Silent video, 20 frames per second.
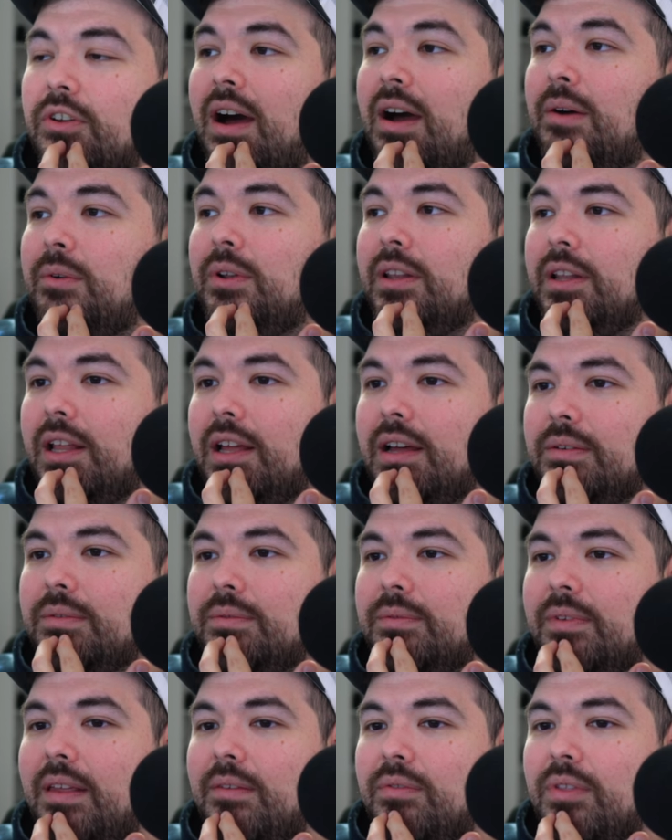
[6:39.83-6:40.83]
I would
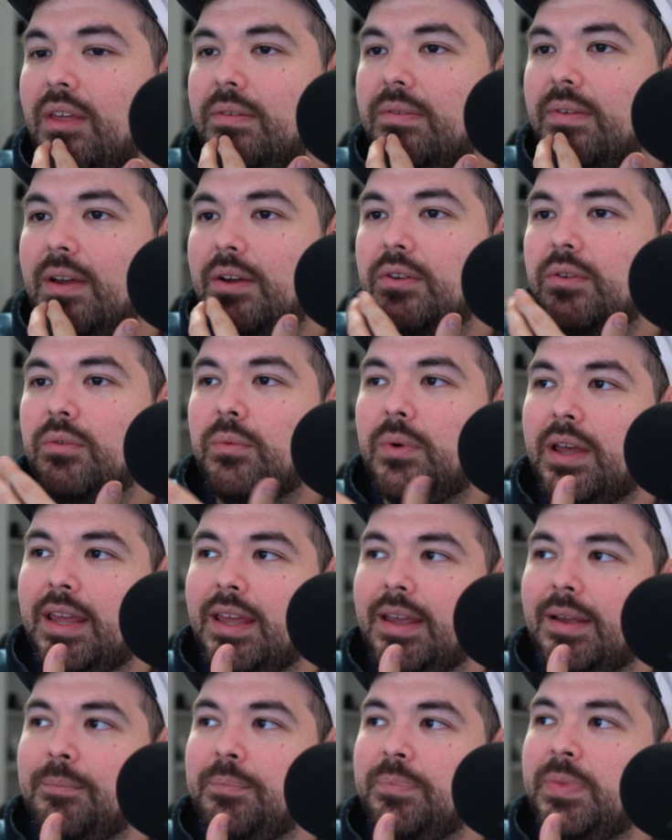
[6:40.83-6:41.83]
love if they found a
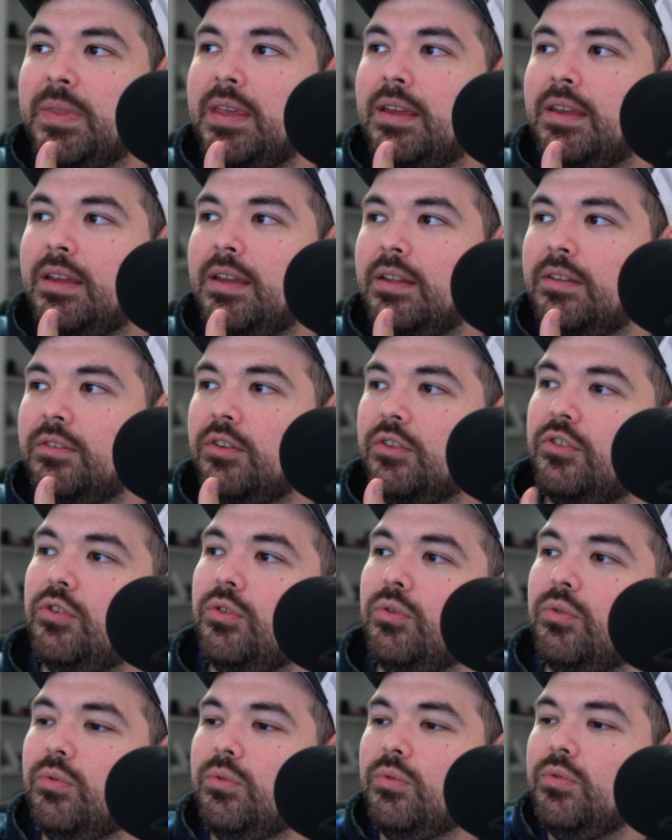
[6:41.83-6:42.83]
way to
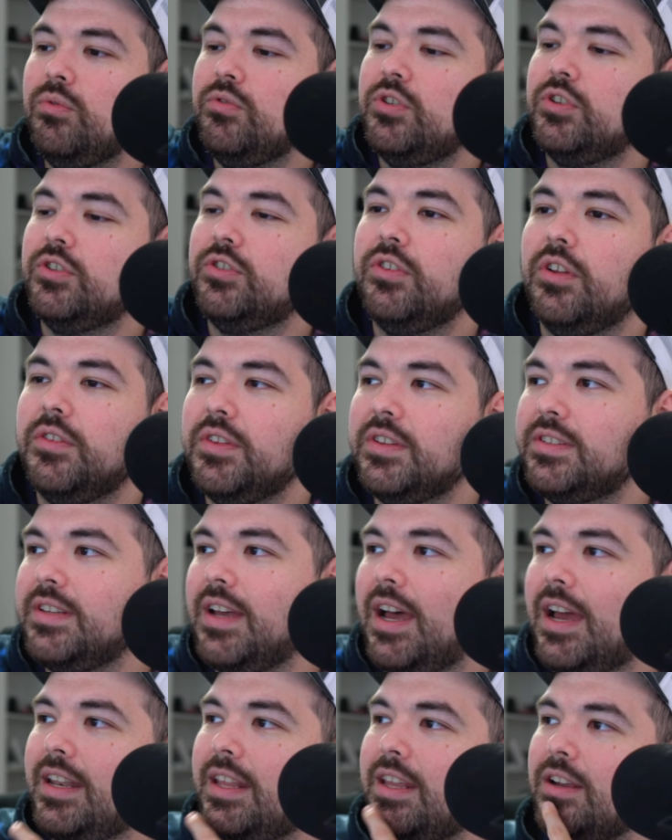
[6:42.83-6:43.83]
do just on the
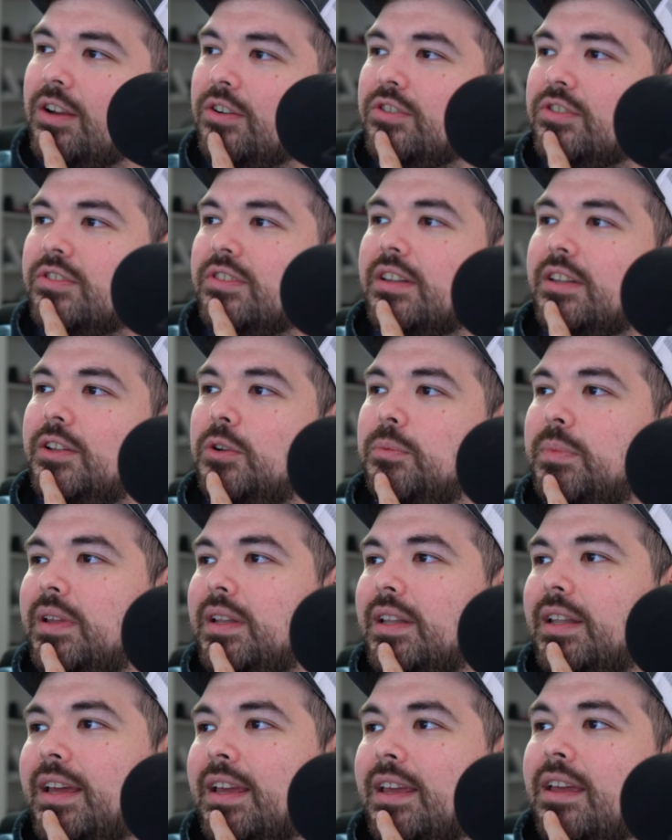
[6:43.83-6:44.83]
side here, just a little bit
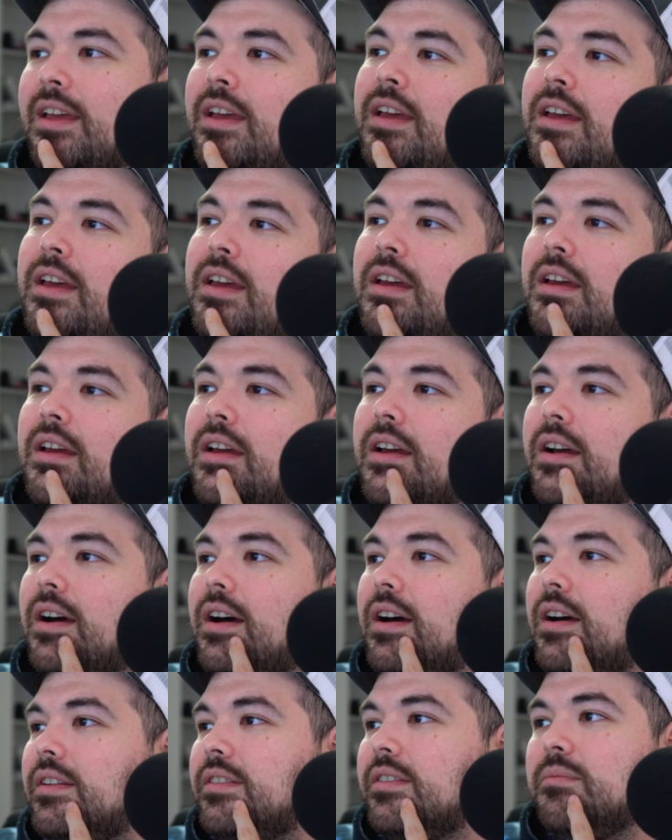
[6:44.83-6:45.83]
like
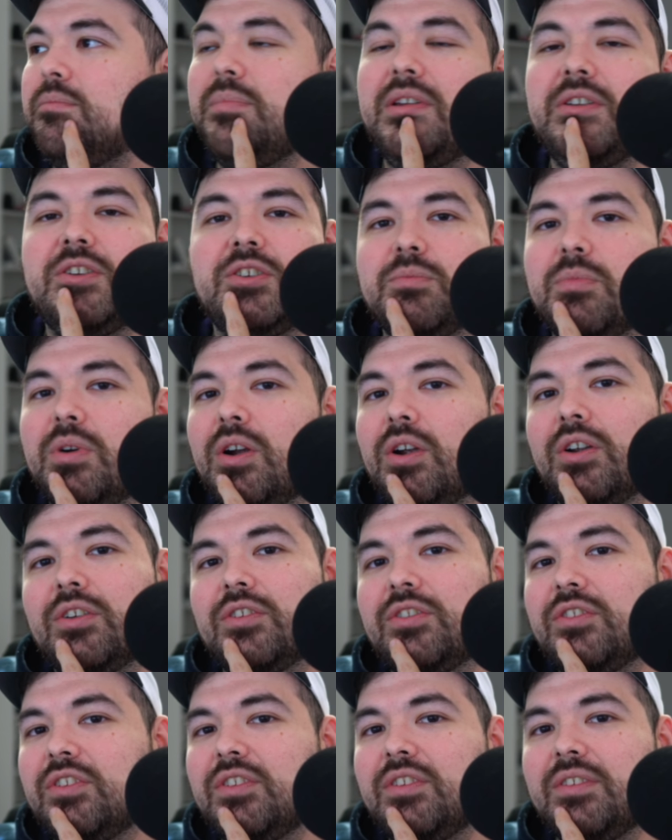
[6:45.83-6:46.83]
some
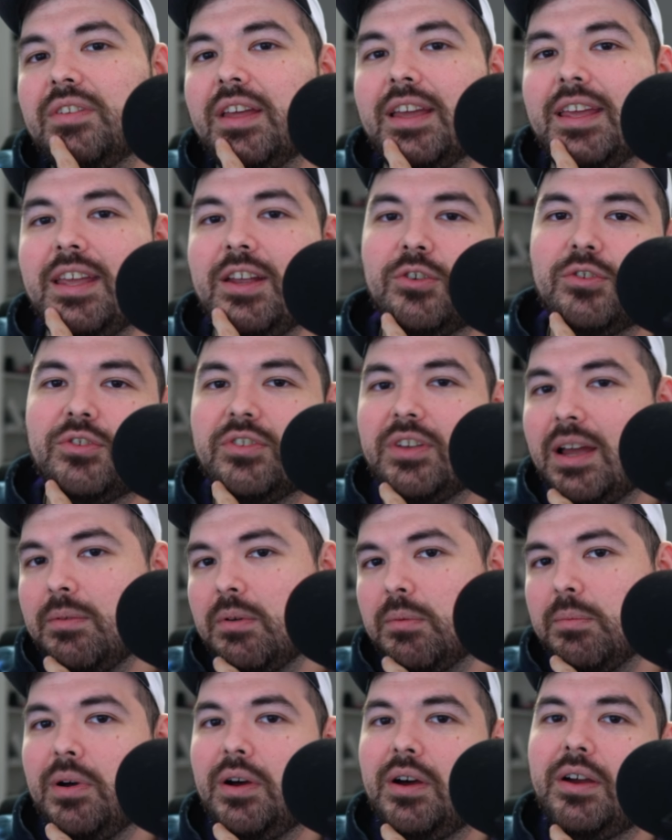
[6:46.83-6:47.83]
benchmarks, like here's
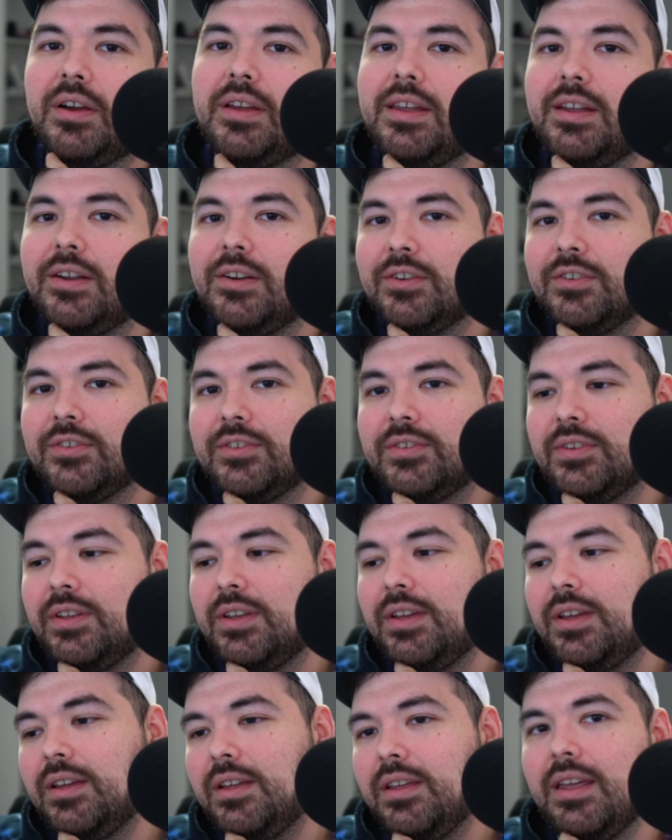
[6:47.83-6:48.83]
Cyberpunk, here's
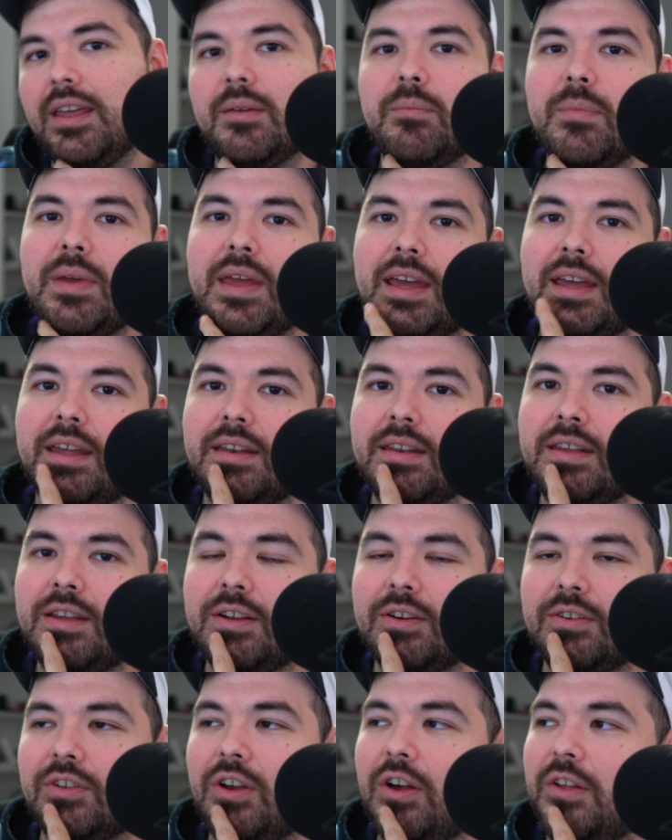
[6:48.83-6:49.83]
Hitman,
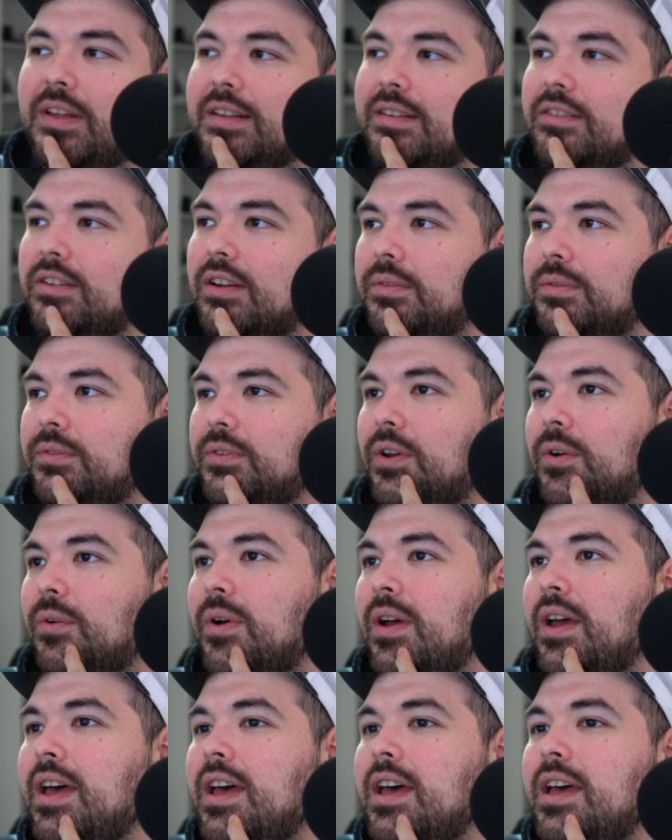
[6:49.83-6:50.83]
here's all that stuff. So
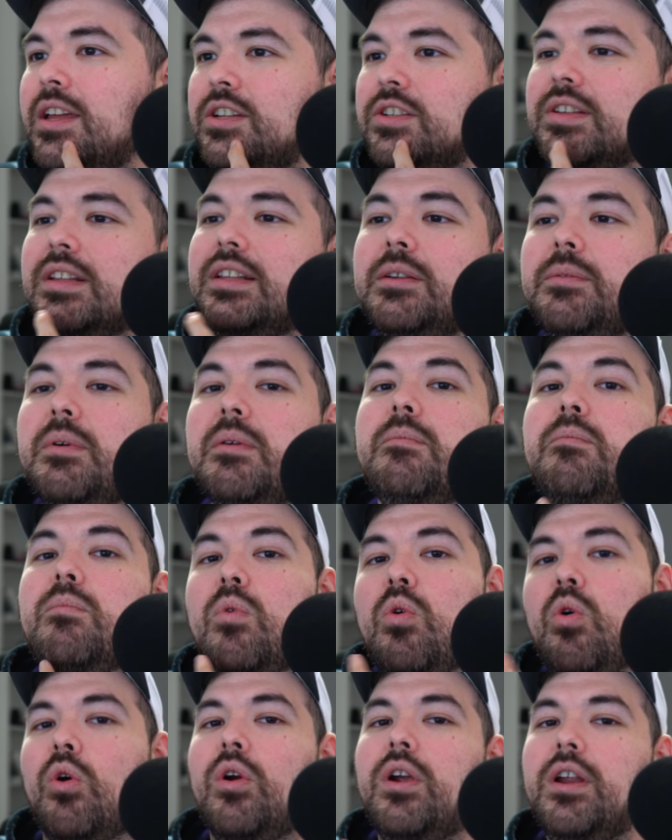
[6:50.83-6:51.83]
just a little bit
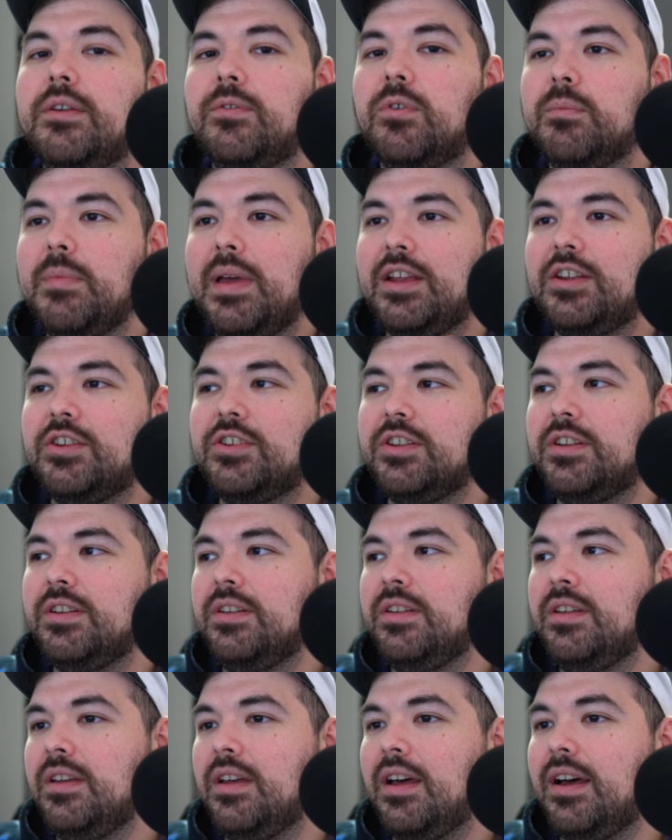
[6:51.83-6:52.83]
more information,
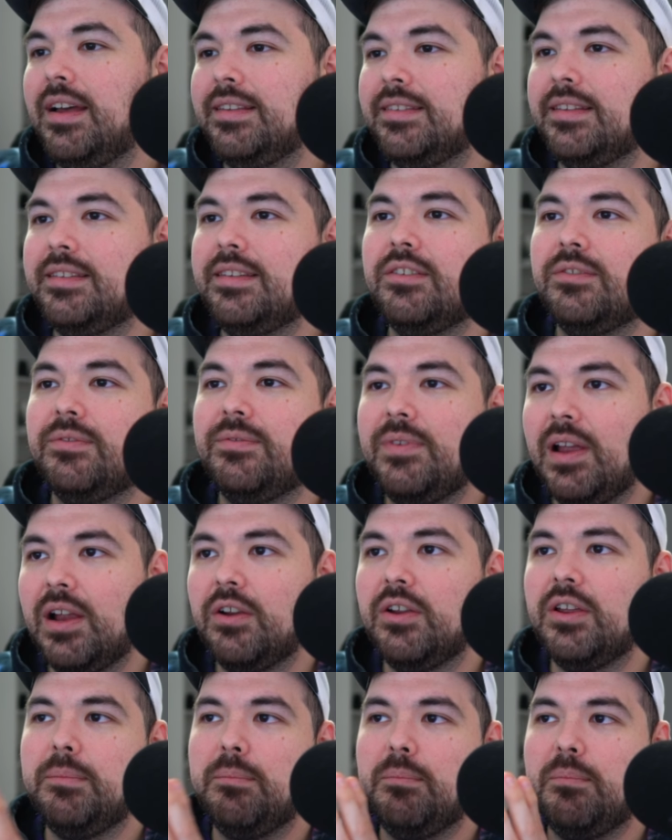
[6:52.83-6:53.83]
as this is
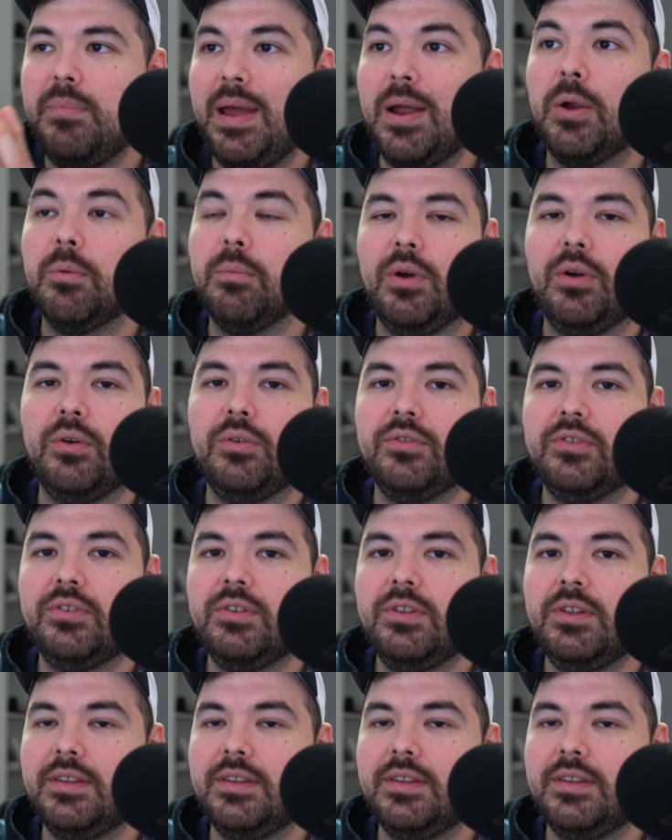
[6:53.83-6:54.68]
very bare bones.